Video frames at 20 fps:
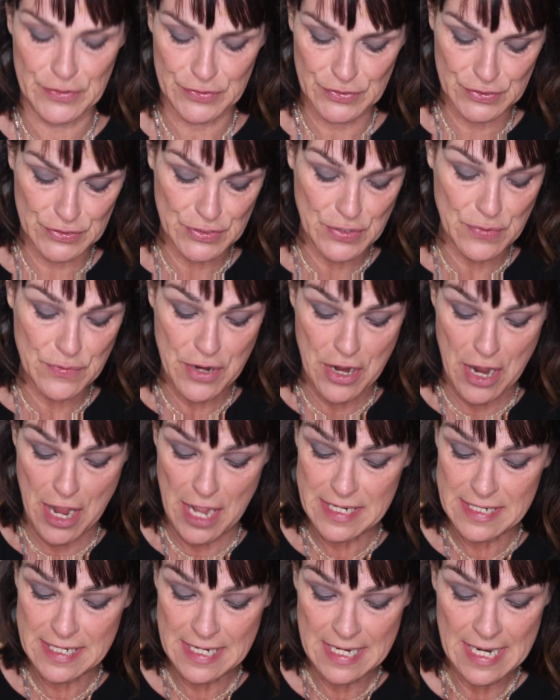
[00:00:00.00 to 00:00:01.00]
They're so
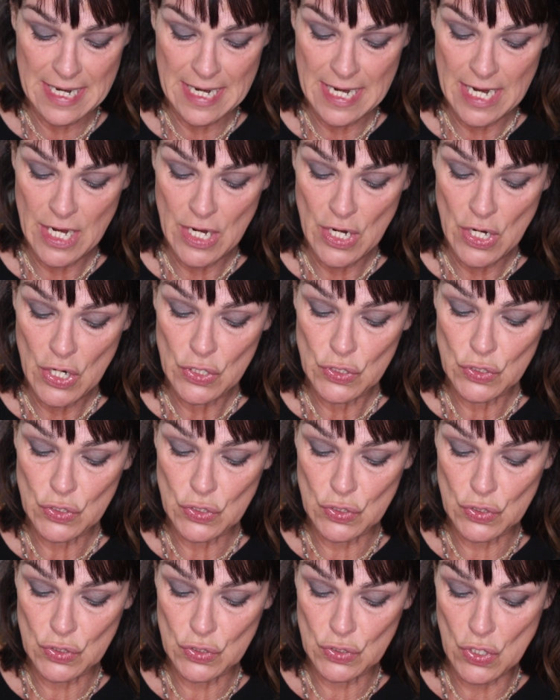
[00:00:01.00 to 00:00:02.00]
not
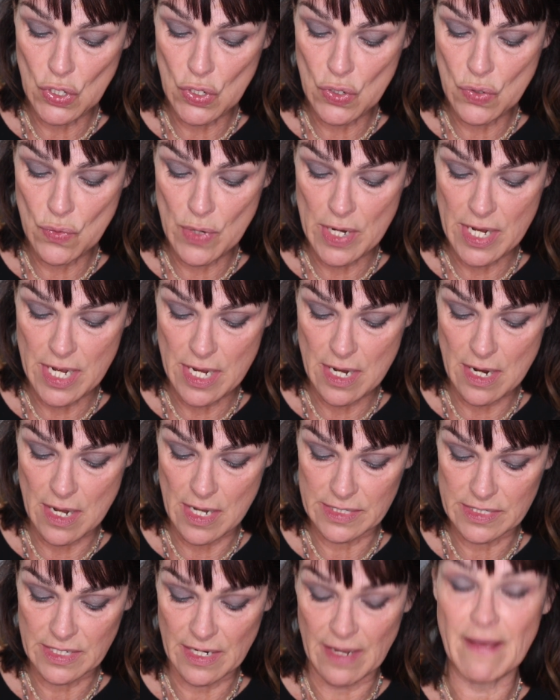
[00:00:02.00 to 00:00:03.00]
so
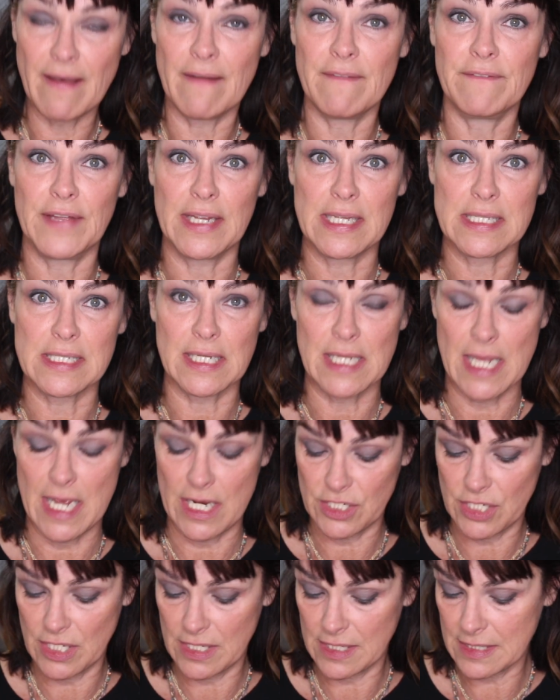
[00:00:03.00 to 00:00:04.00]
not fancy
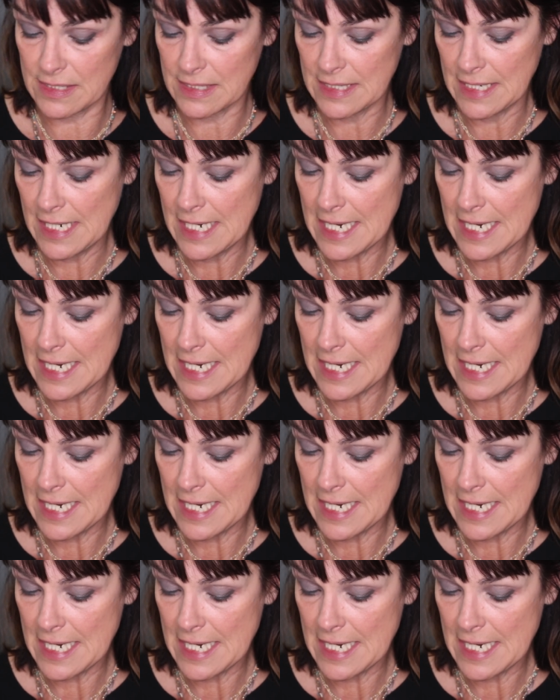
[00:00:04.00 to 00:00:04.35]
lashes.